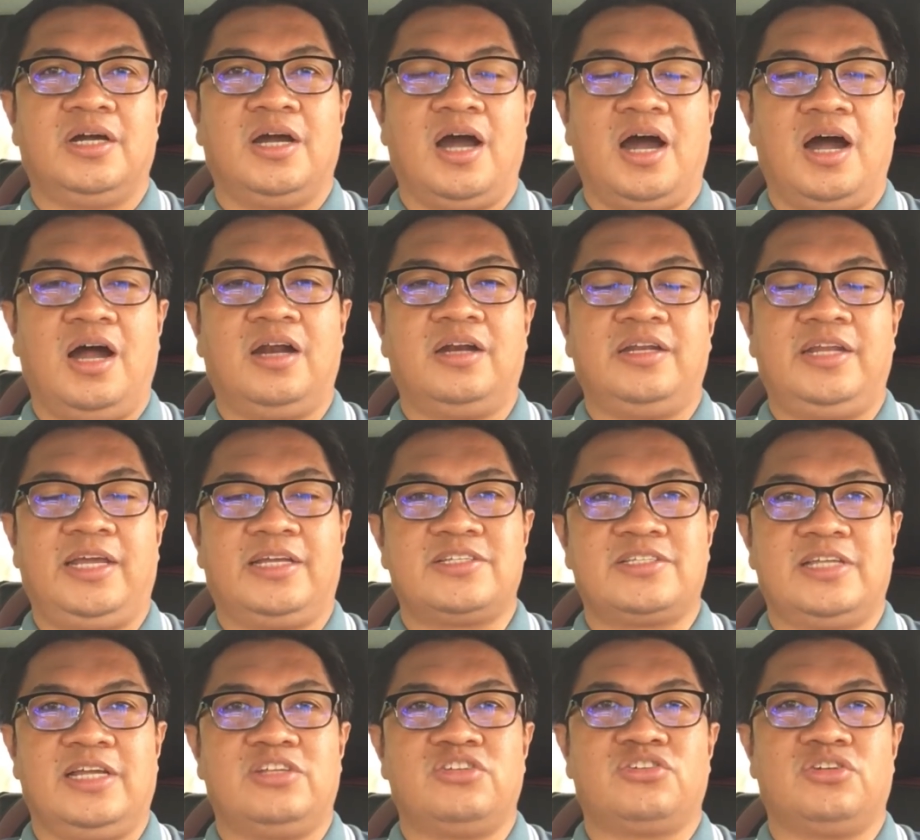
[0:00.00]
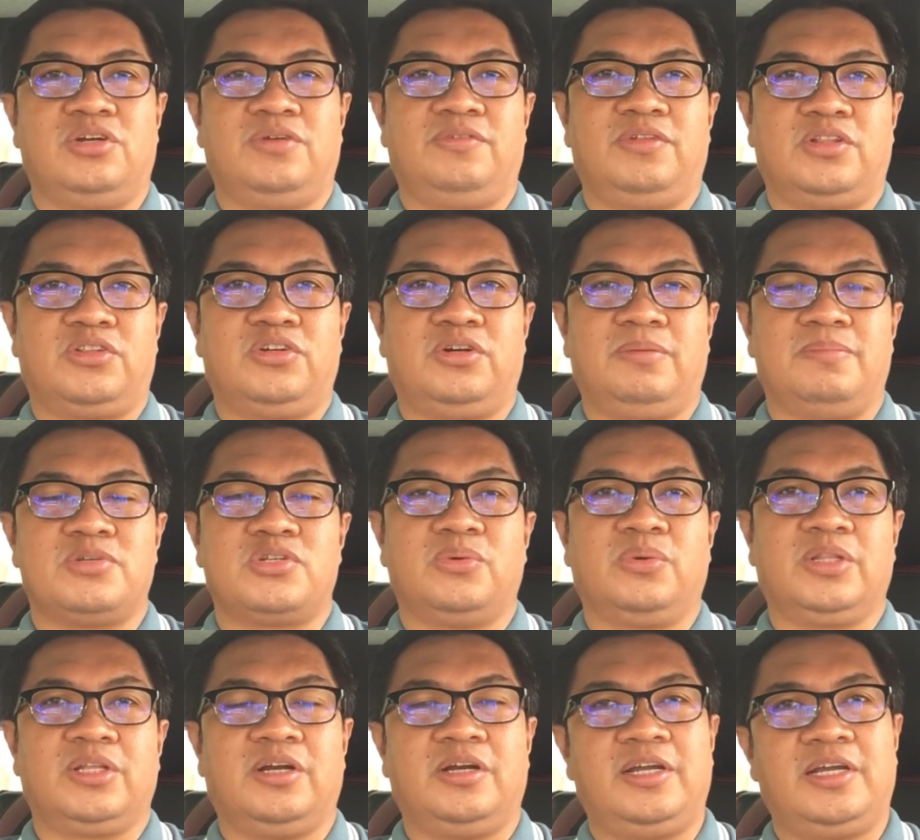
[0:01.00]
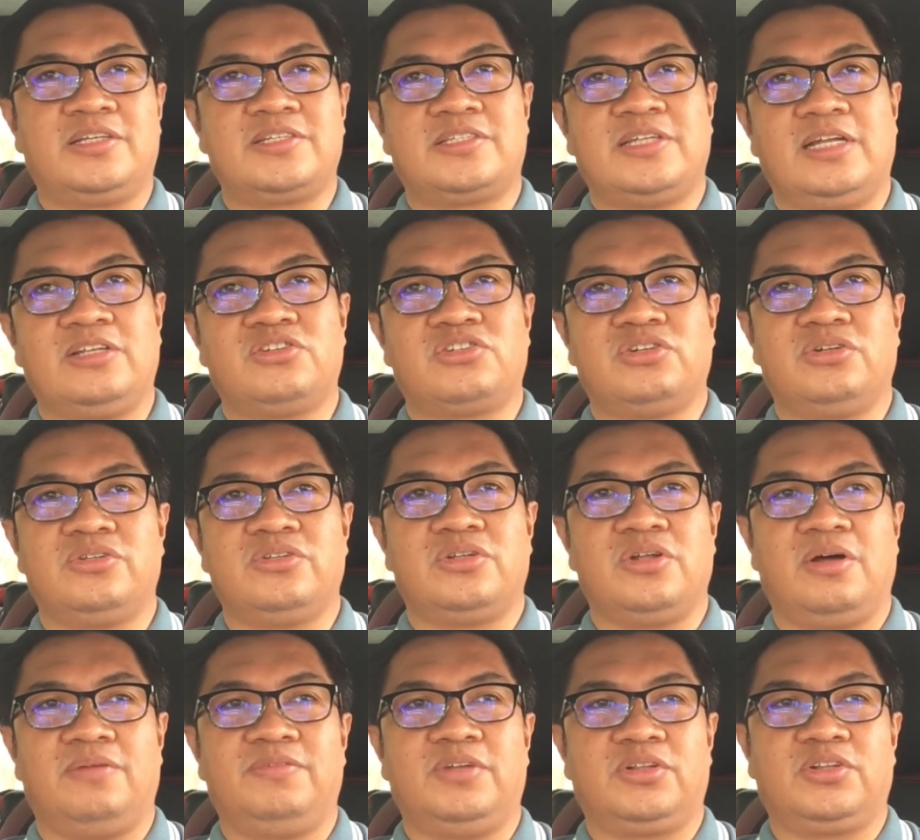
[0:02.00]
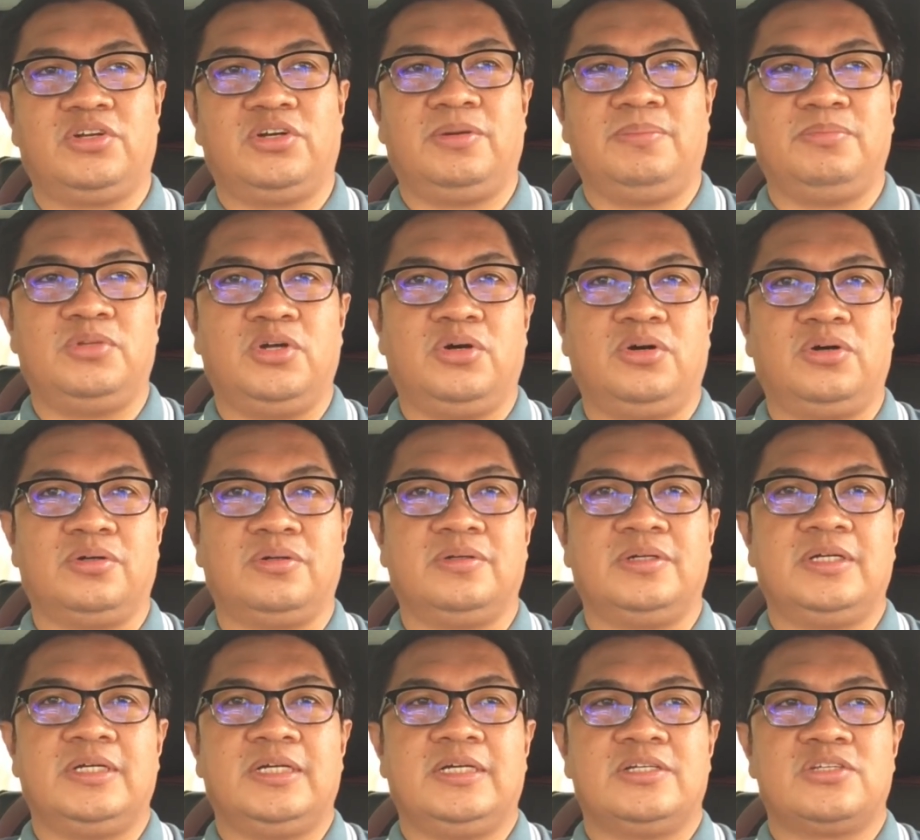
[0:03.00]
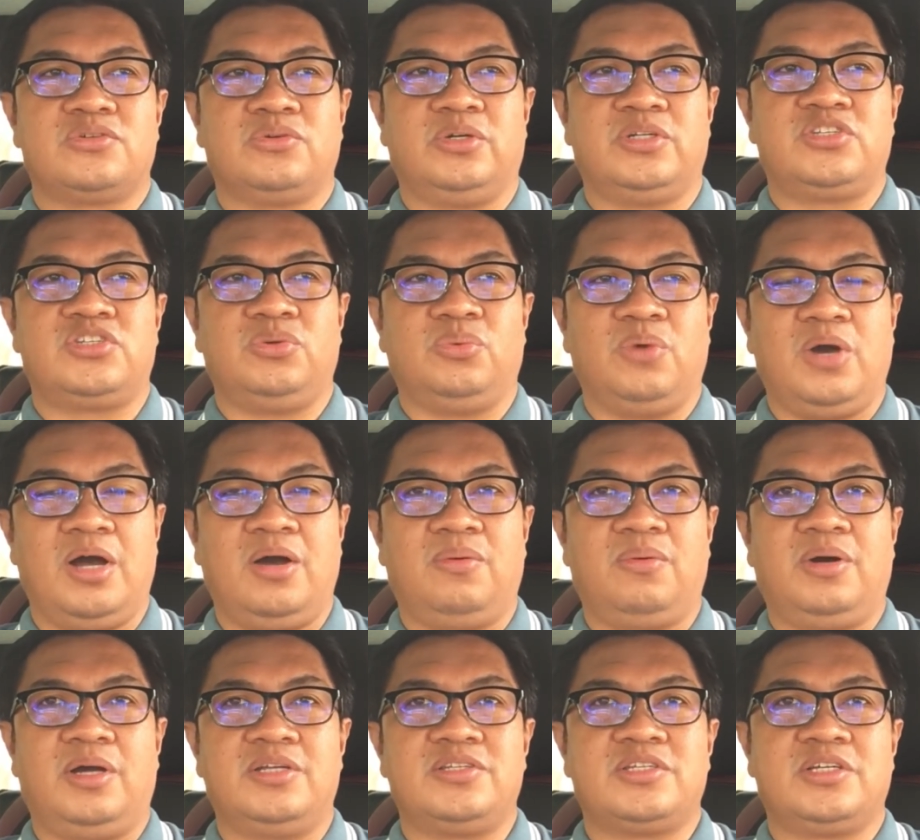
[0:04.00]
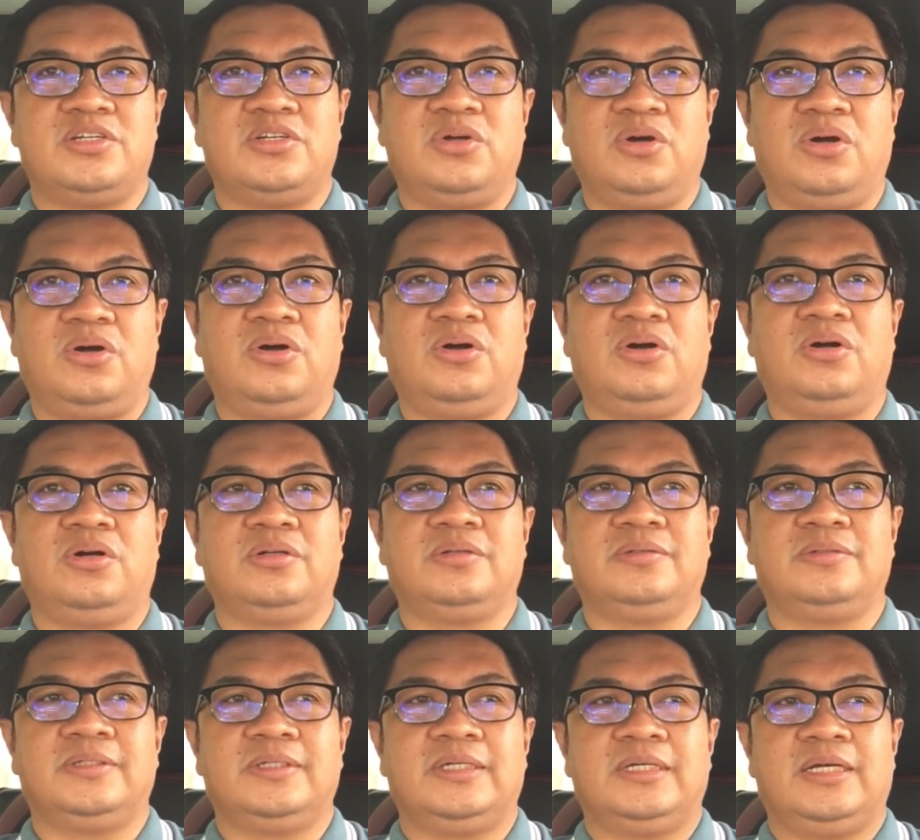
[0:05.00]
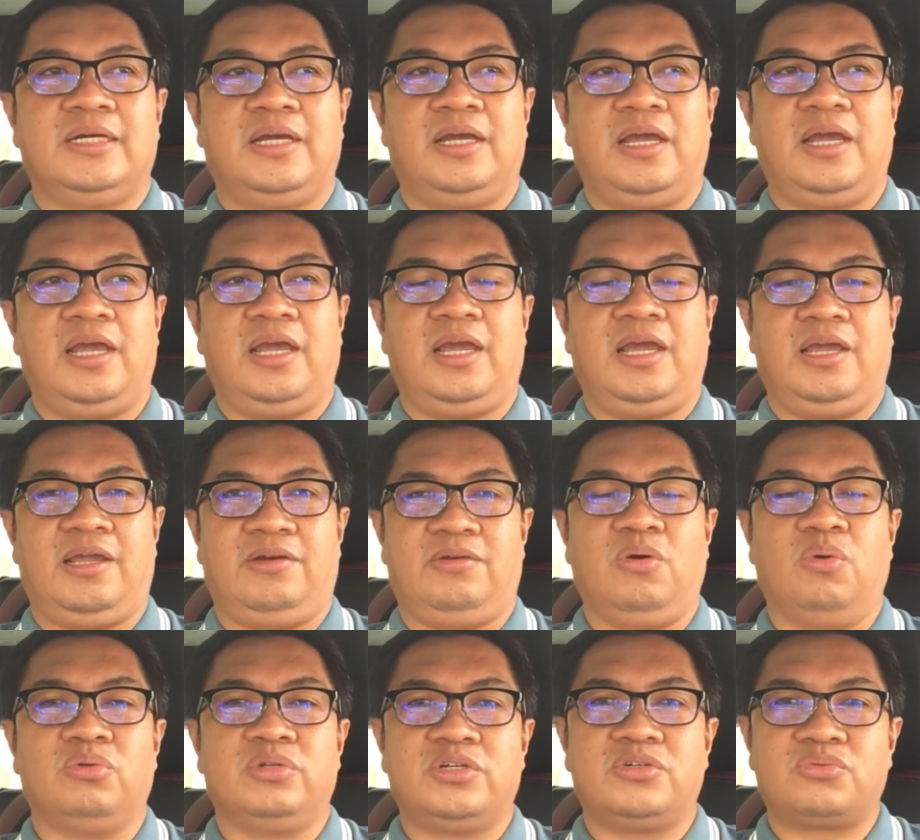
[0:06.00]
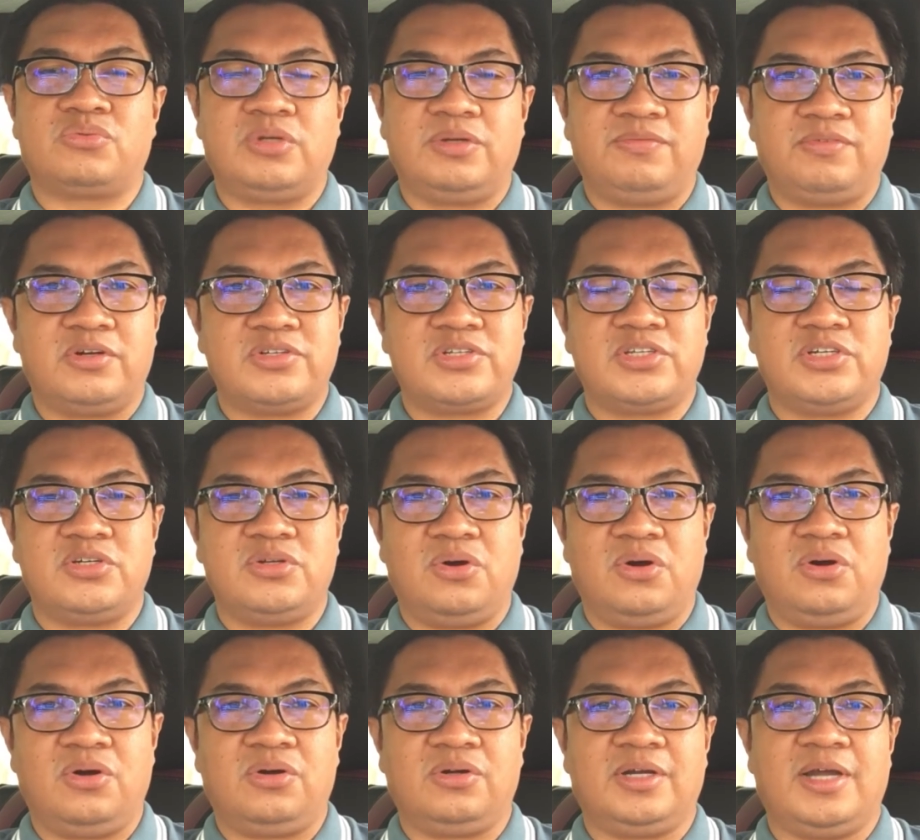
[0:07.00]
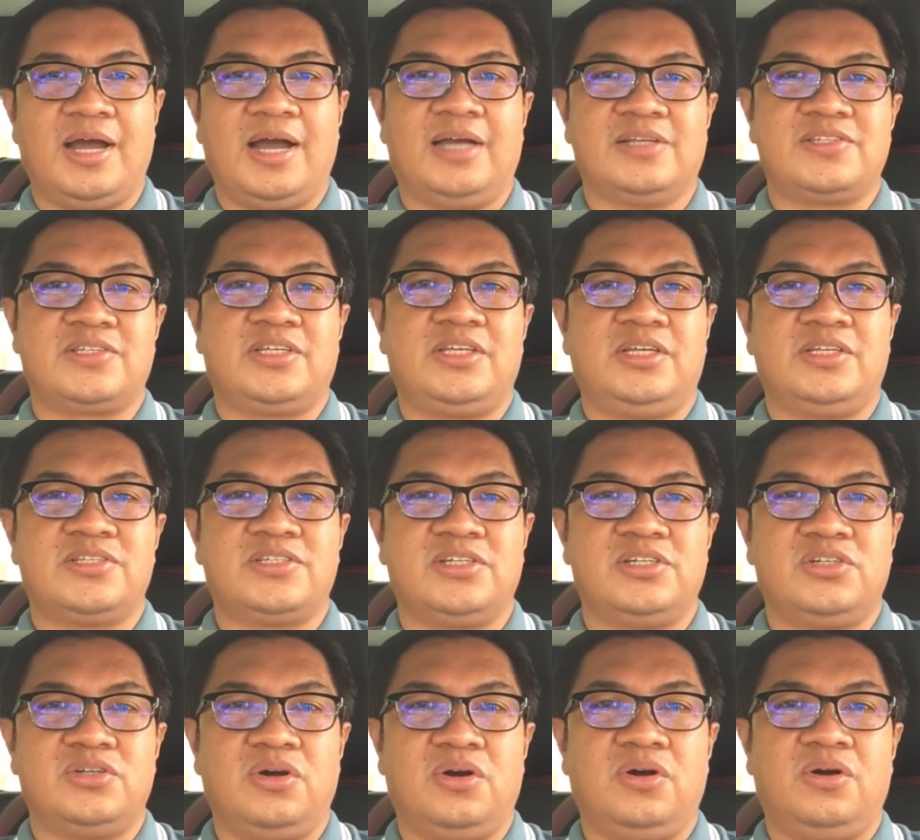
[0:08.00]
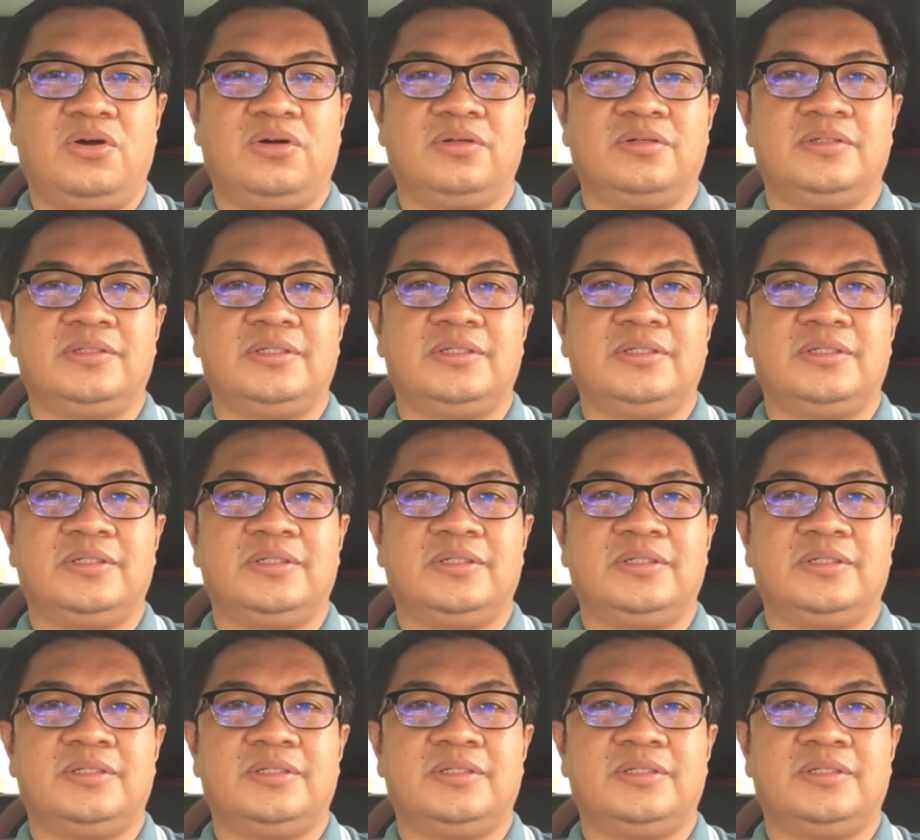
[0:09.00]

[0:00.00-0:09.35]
are the extension of the term. So what are the extension of the term dog? So a chihuahua is a dog, a golden retriever is a dog, a husky is a dog,